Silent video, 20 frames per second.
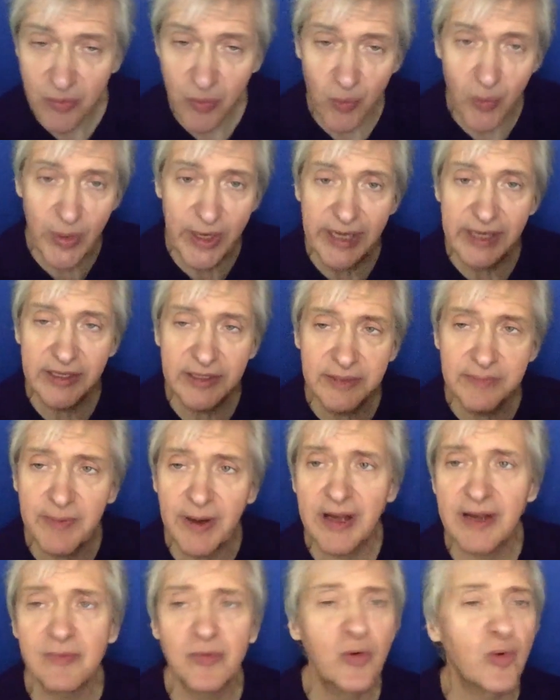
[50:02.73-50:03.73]
read in the
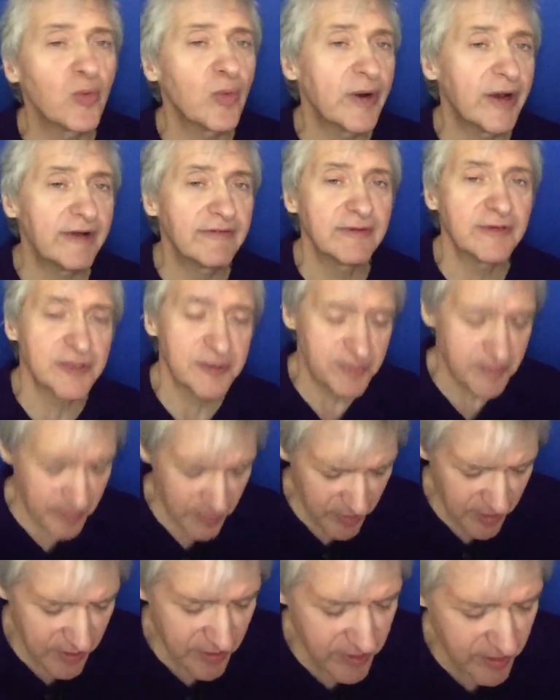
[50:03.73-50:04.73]
Bible, or whatever
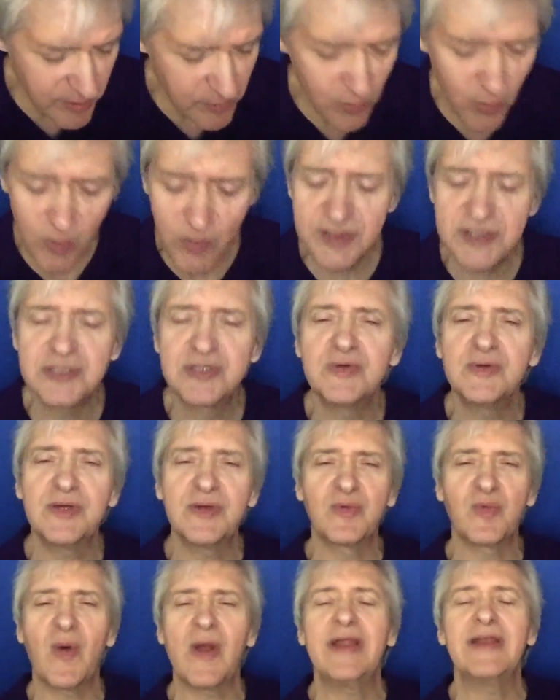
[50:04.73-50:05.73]
the Lord is doing
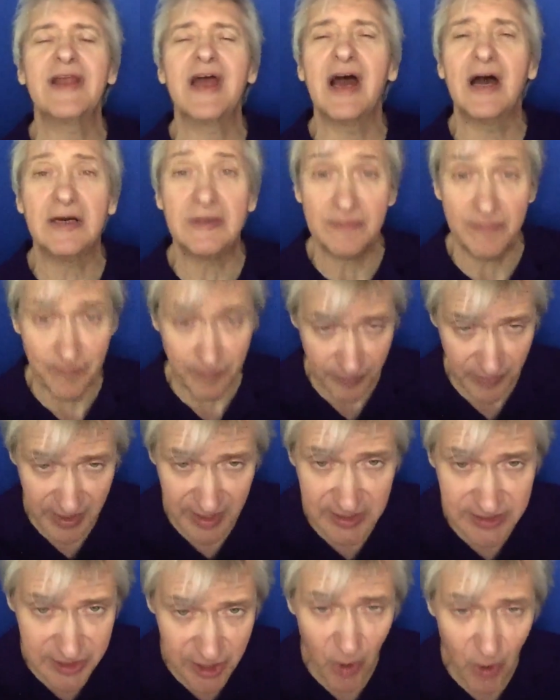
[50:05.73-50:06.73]
right now,
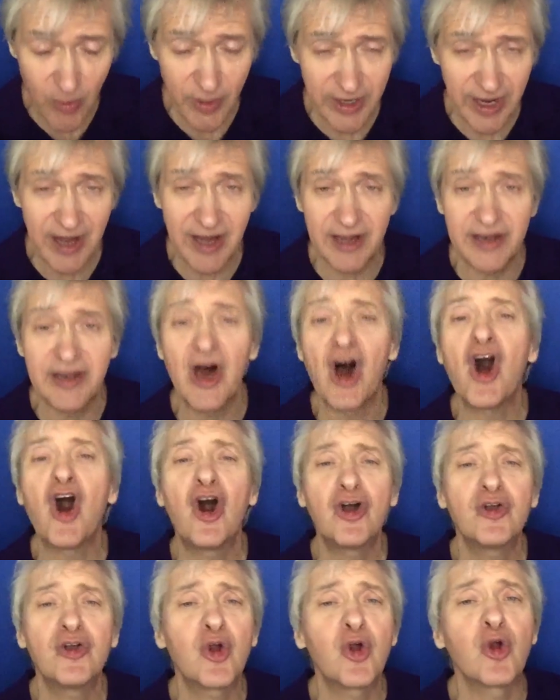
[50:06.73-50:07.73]
it's going on
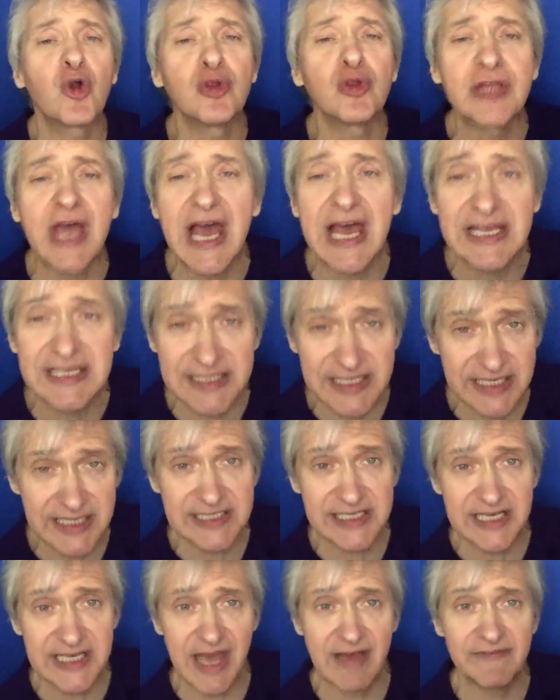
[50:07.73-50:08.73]
on earth as it
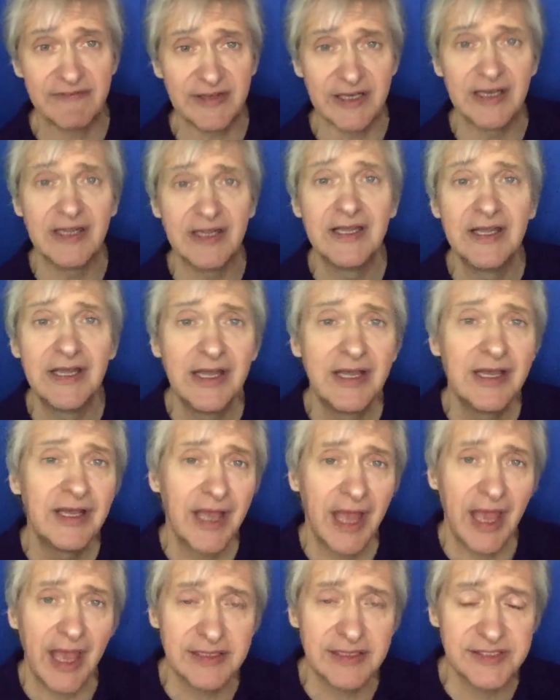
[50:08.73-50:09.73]
is in heaven.
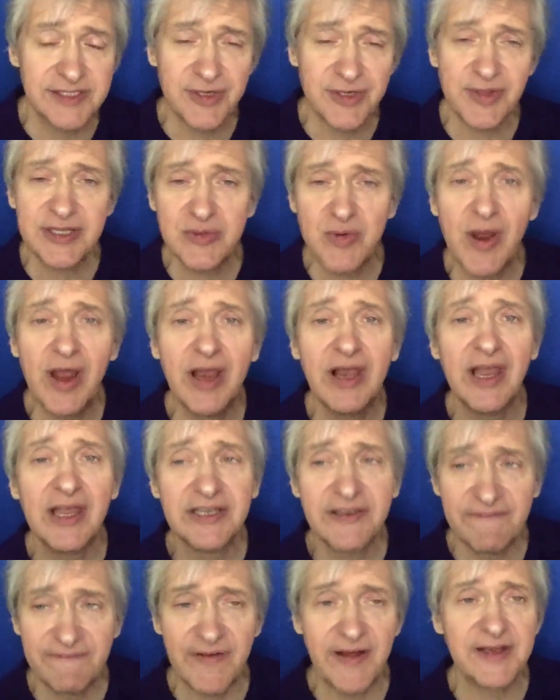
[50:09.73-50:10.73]
And so that's why I like
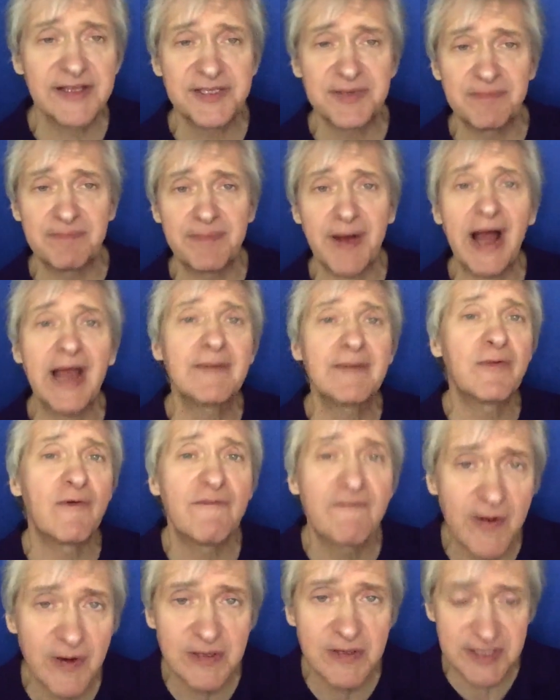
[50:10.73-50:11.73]
to find some Bible
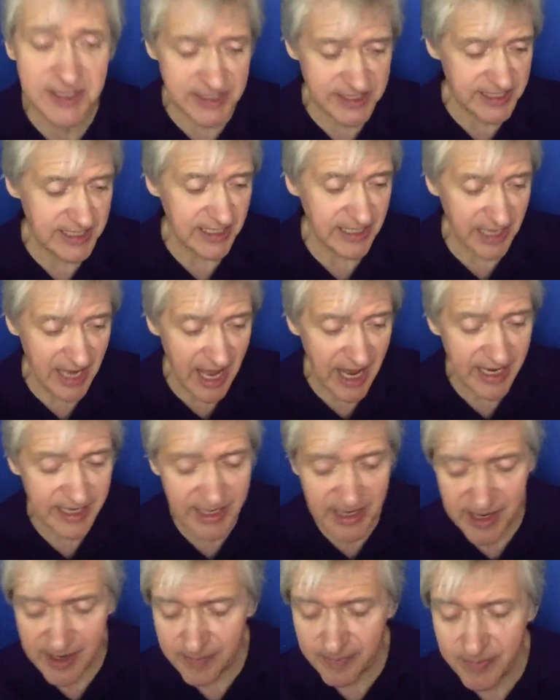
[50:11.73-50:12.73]
verses that
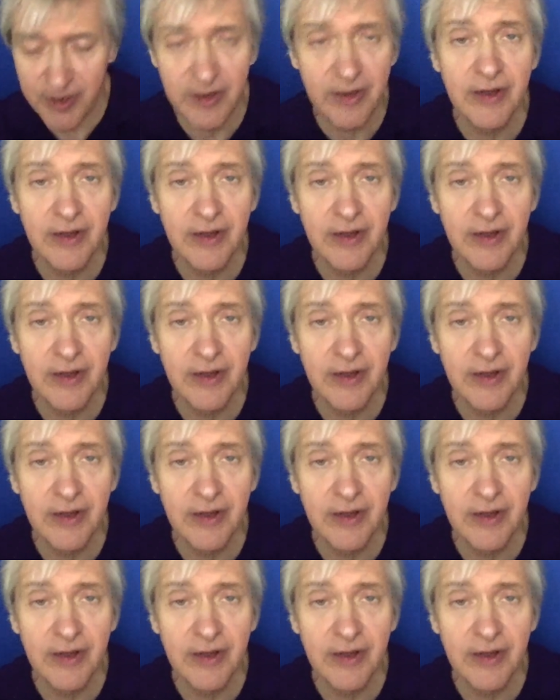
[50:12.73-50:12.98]
line up